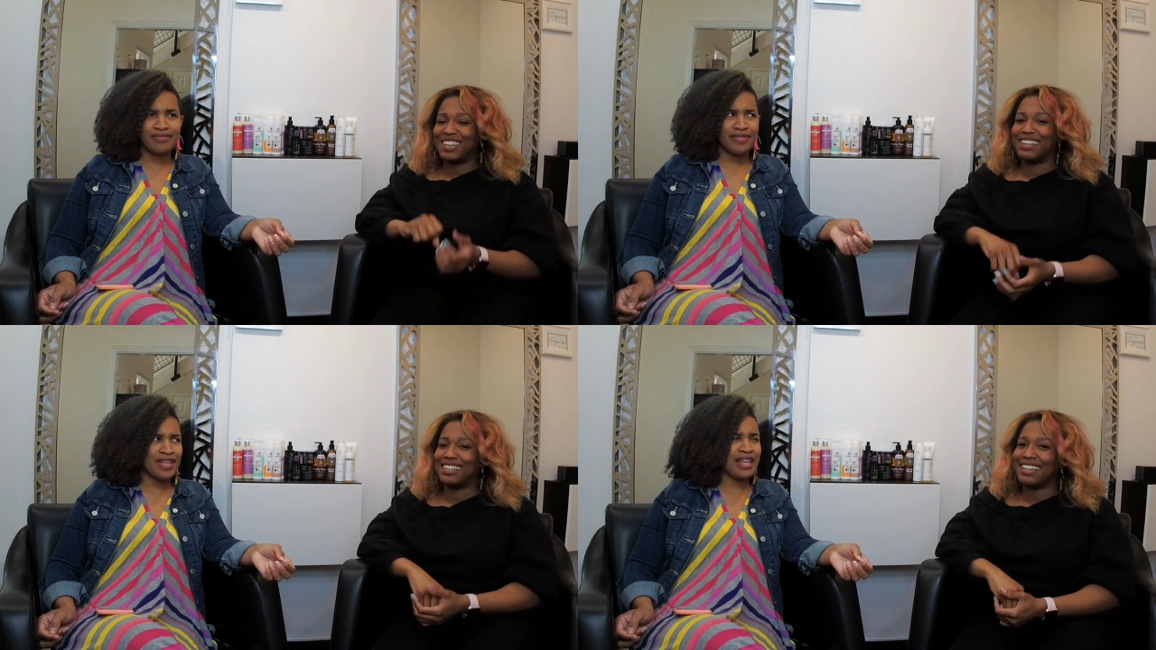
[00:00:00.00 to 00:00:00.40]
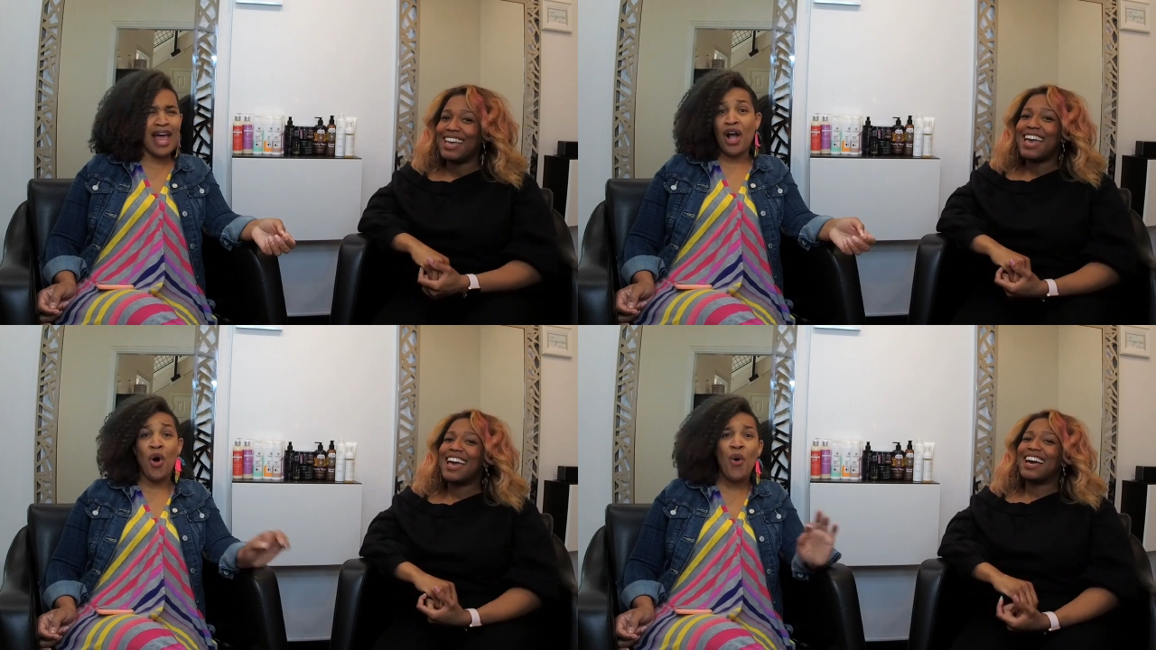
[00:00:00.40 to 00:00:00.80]

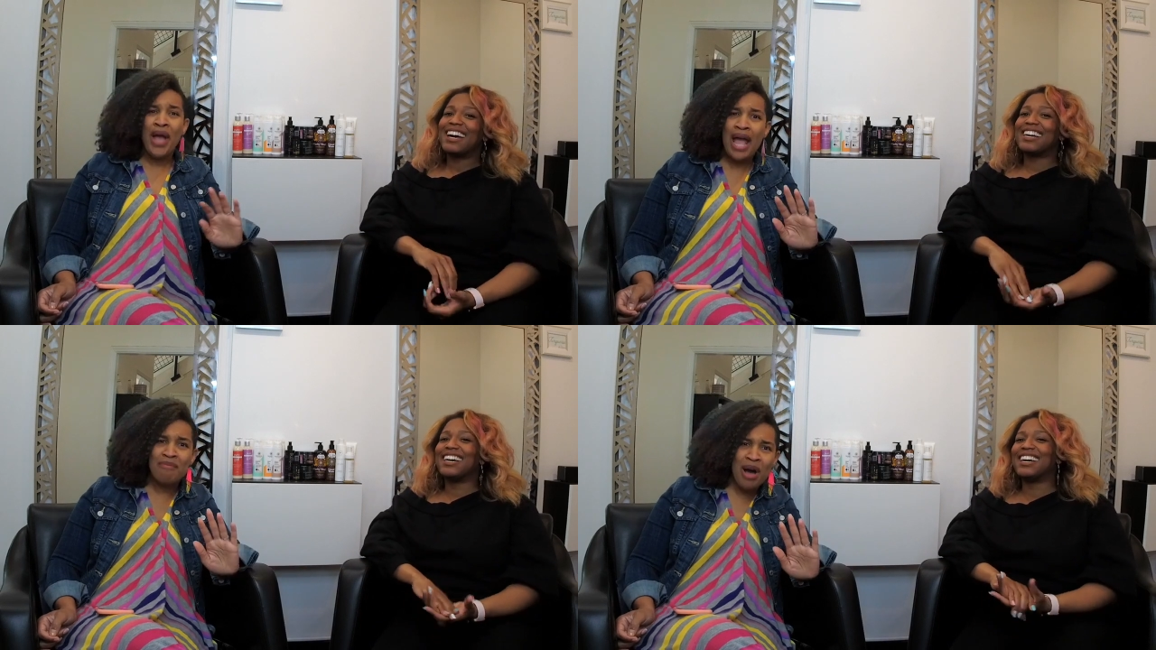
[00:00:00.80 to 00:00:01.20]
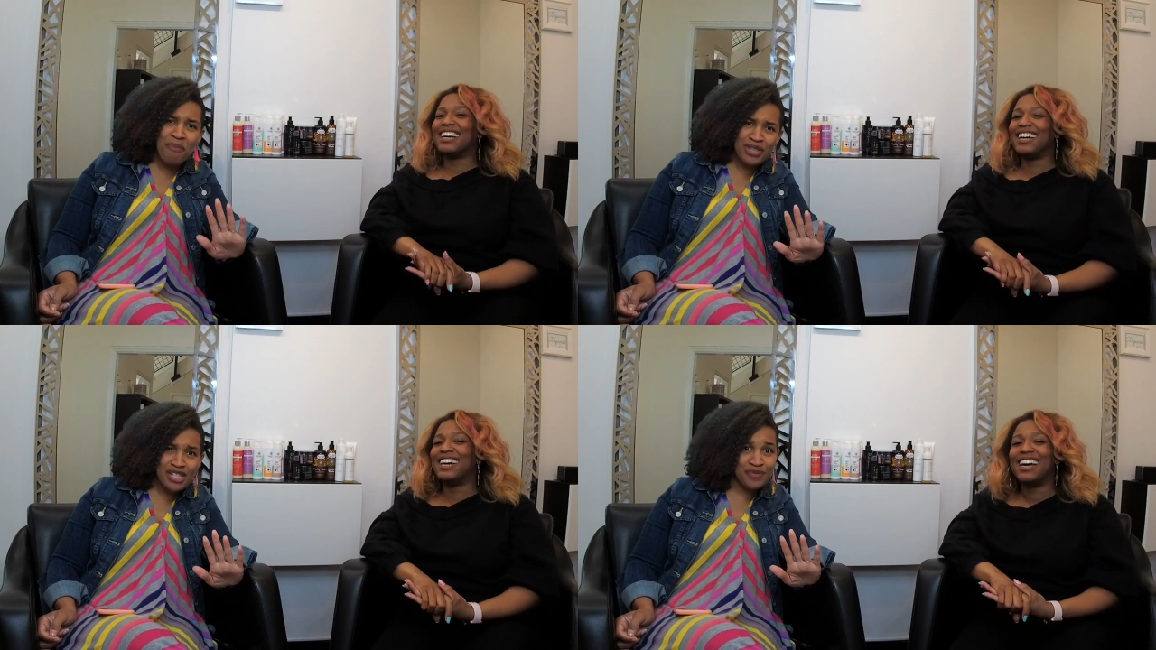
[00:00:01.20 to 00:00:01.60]
Speaker 1: Like, who came
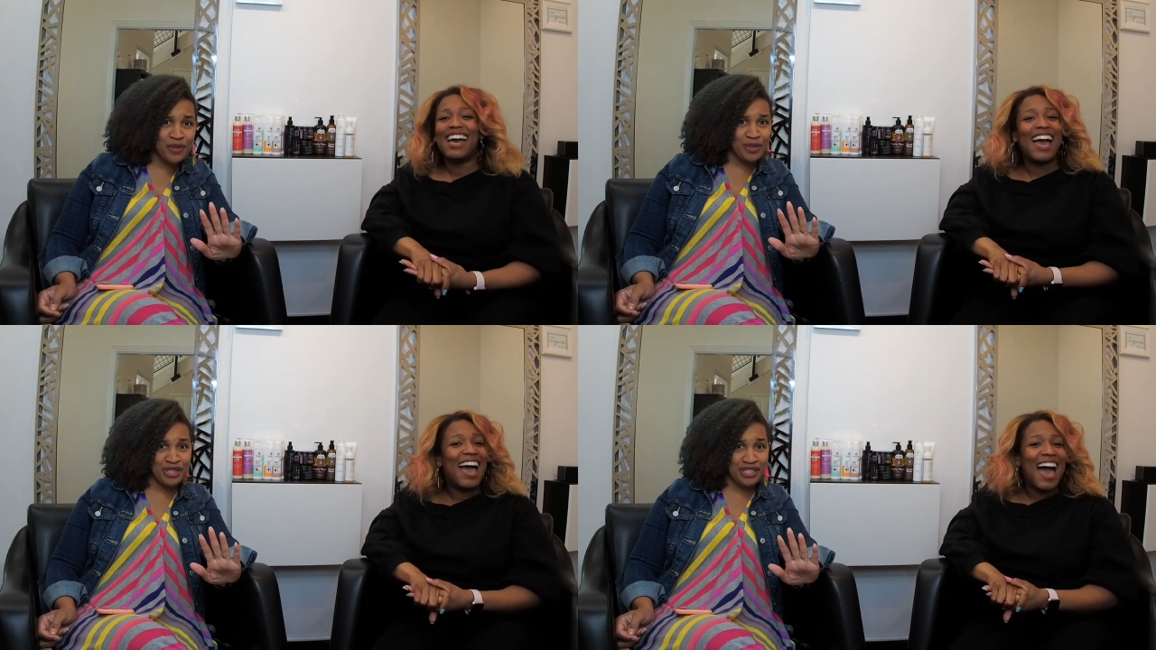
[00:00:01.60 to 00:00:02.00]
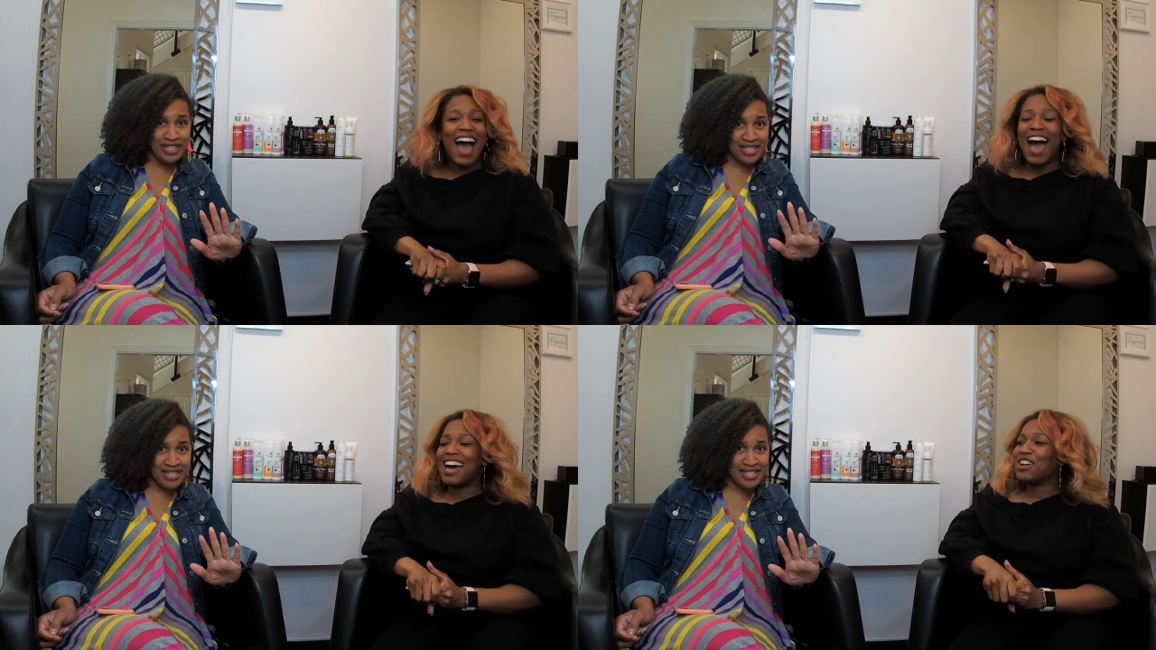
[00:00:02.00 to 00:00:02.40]
up with this
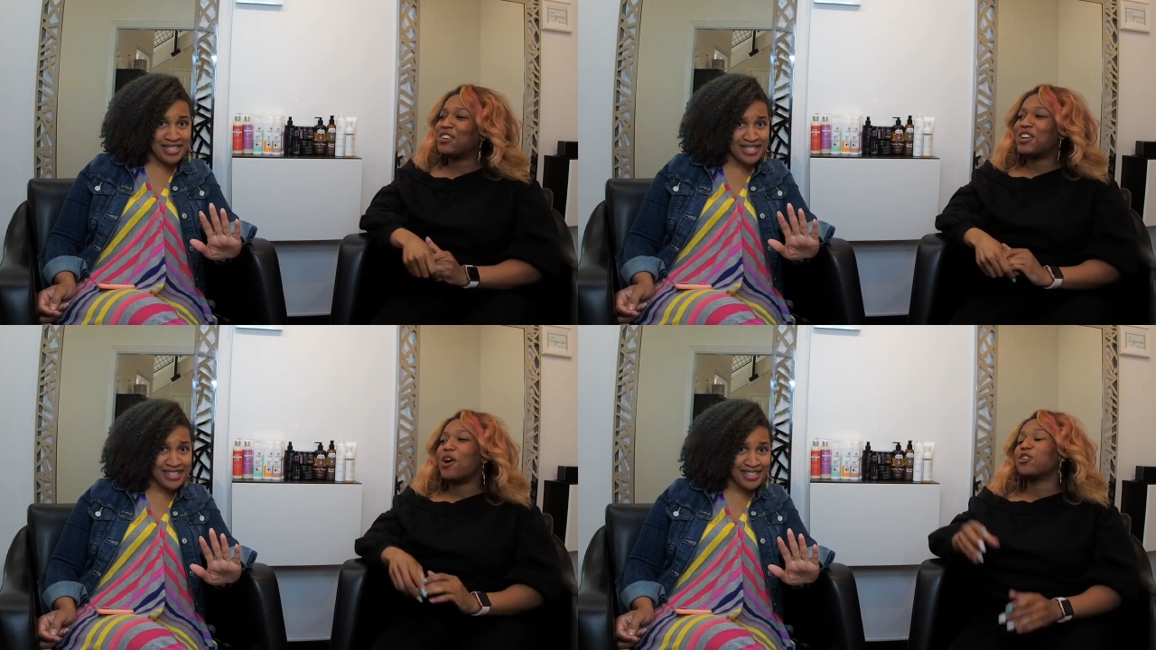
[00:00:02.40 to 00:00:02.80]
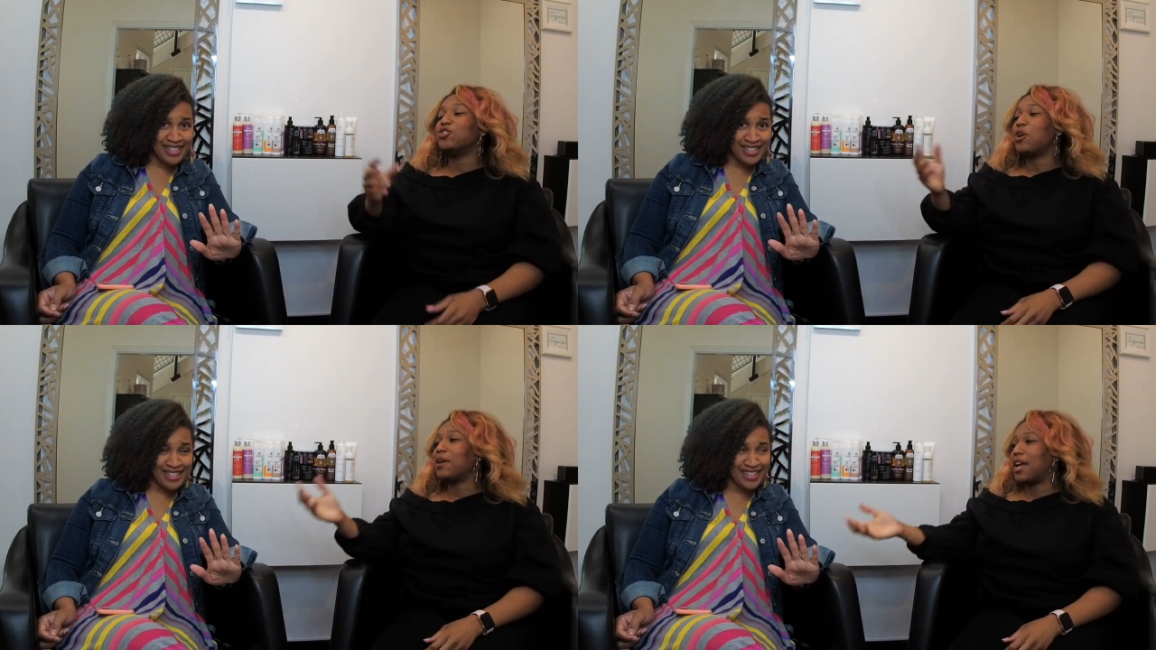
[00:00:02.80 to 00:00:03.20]
foolishness? I don't
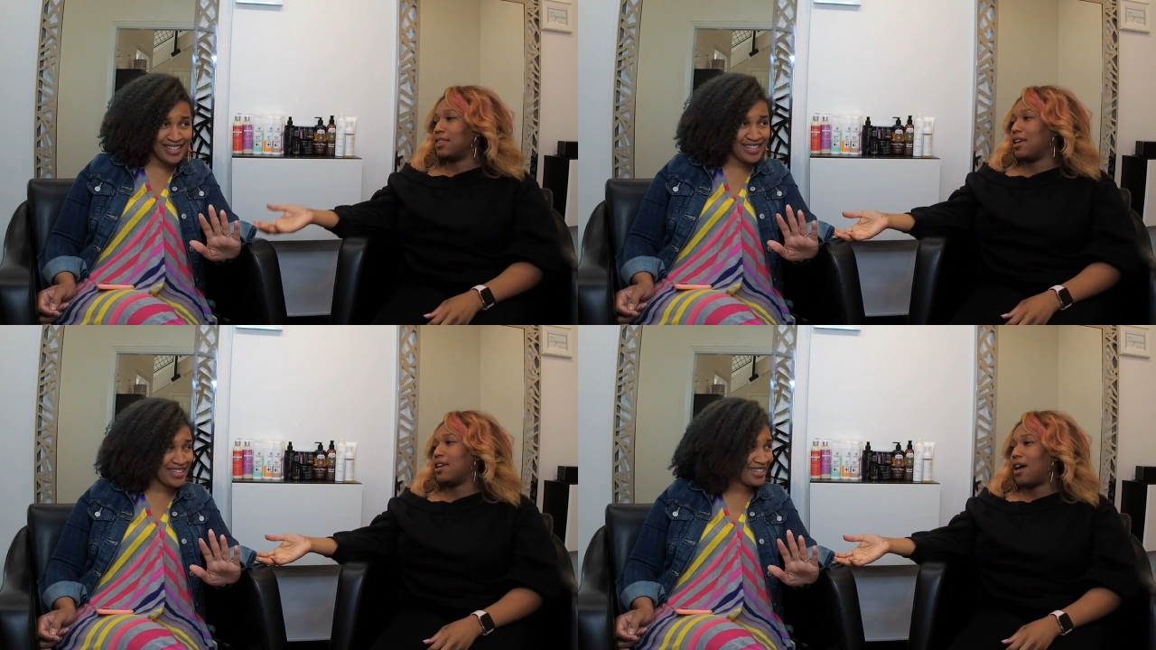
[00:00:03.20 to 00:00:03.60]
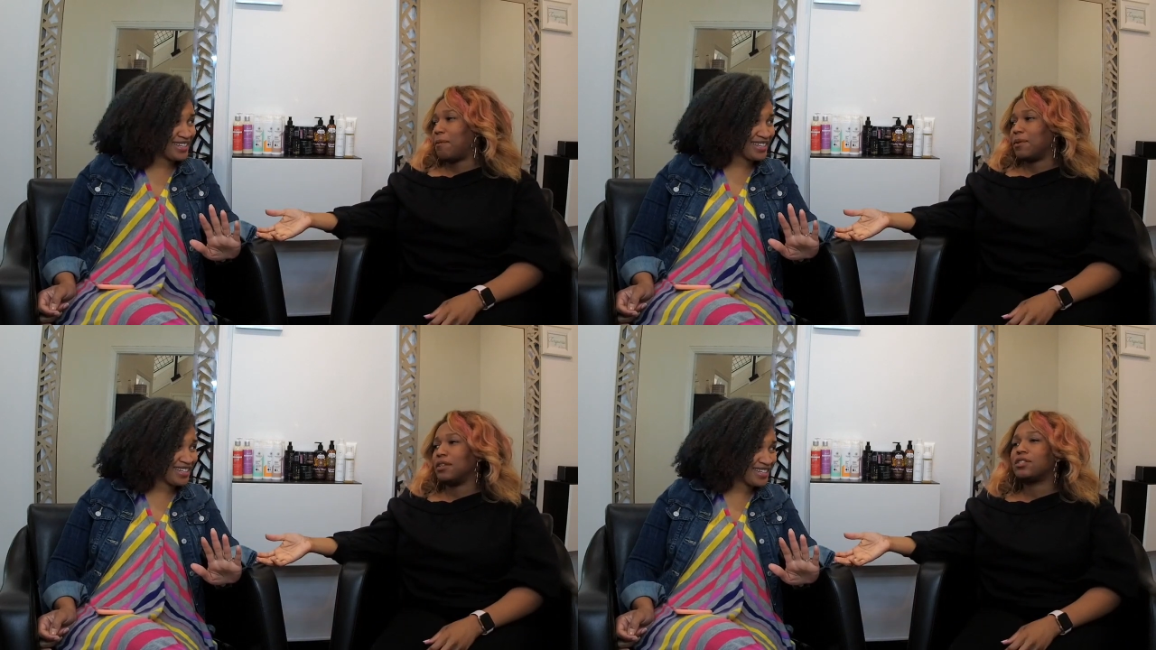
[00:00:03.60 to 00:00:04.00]
know. You know what I think
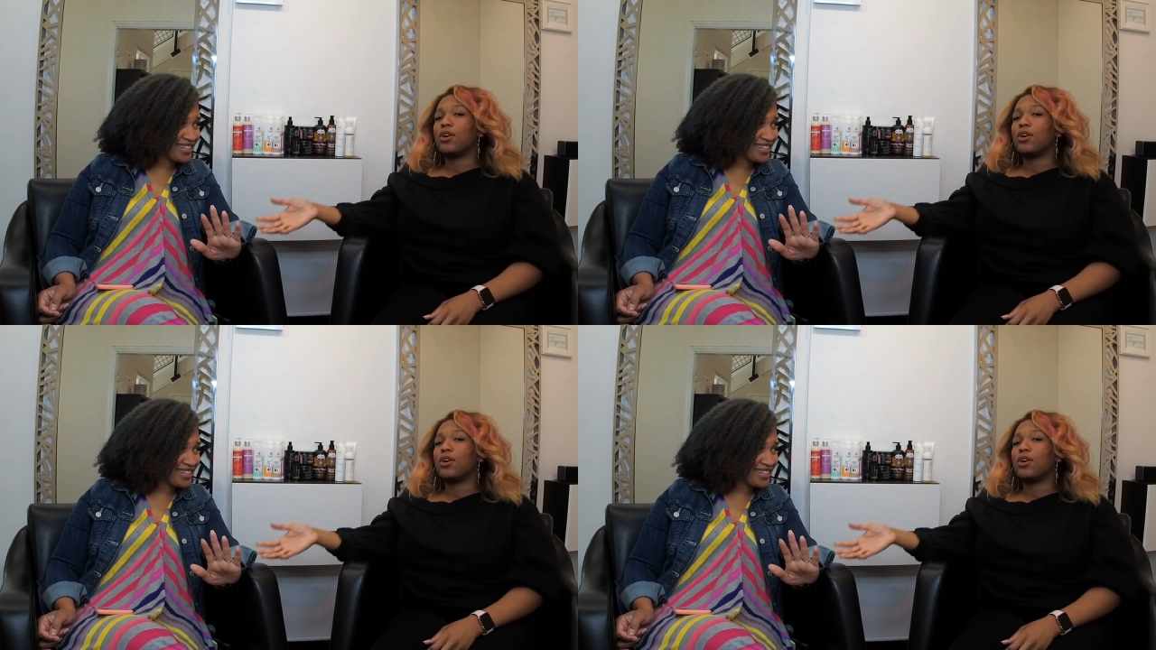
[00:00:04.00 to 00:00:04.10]
happened?